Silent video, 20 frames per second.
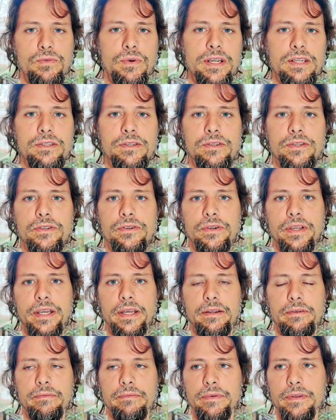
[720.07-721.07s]
questions, you
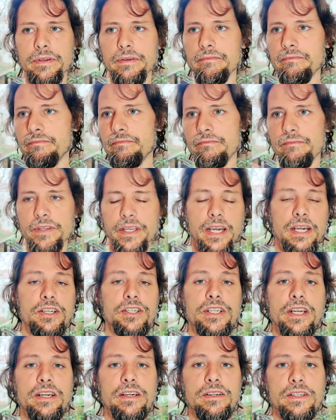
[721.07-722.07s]
can
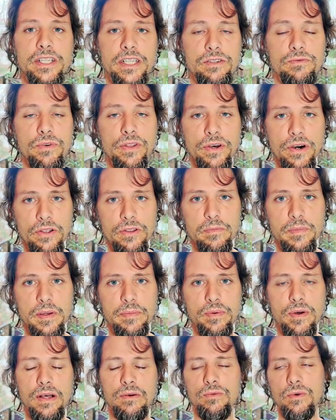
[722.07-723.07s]
share this with other
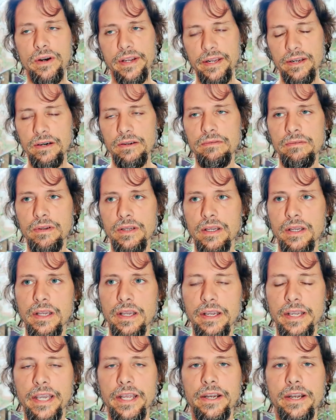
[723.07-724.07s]
people. I'm working on
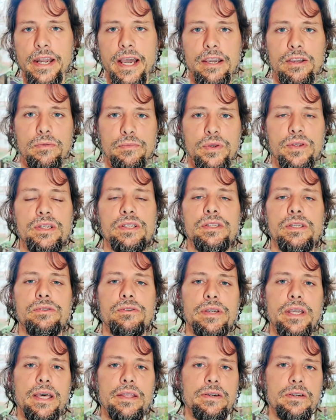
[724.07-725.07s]
getting a community
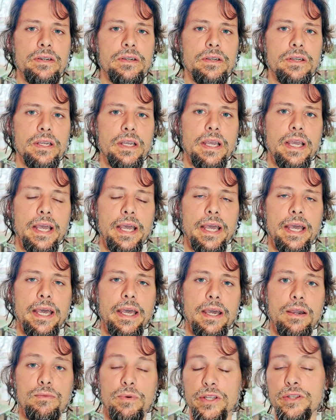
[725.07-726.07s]
together
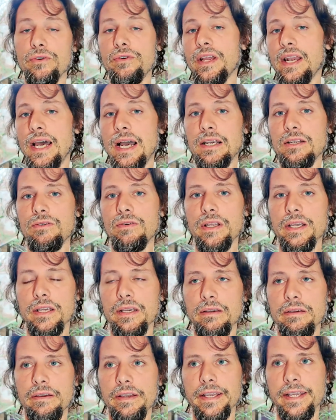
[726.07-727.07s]
where you can
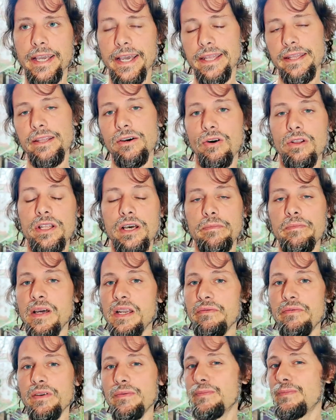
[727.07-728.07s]
actually get all that
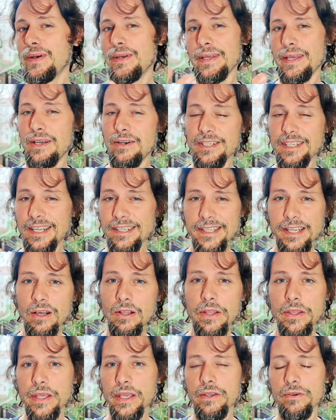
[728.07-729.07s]
benefit. But because that's the
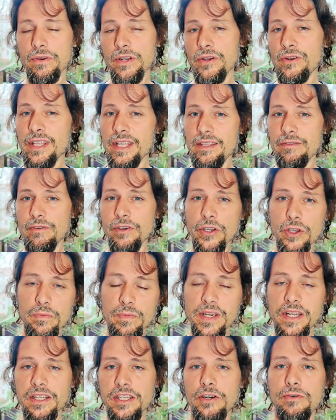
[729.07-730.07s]
only thing, you need
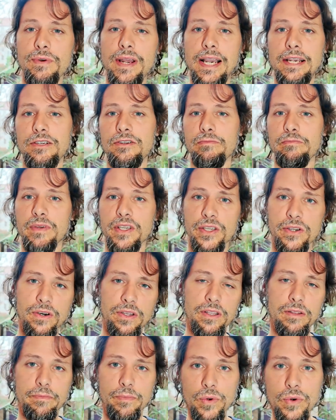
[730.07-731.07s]
human interaction
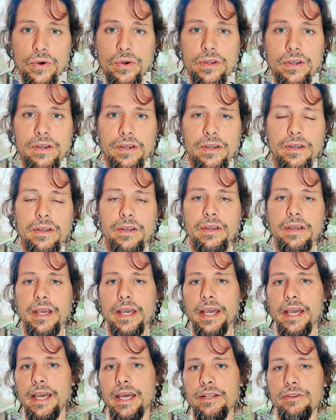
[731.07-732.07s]
beyond the book,
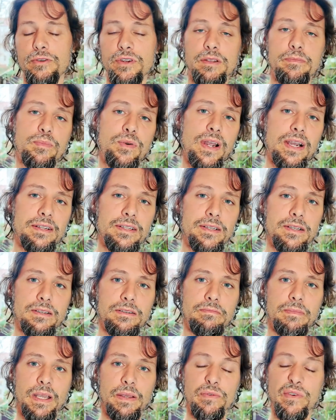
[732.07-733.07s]
and you need
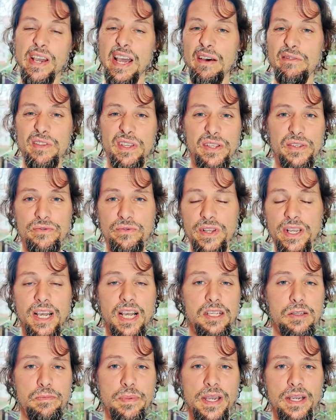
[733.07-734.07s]
practice. If you have these three
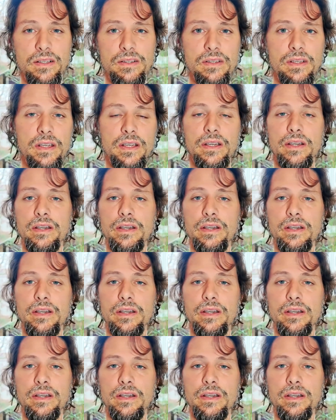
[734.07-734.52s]
aspects,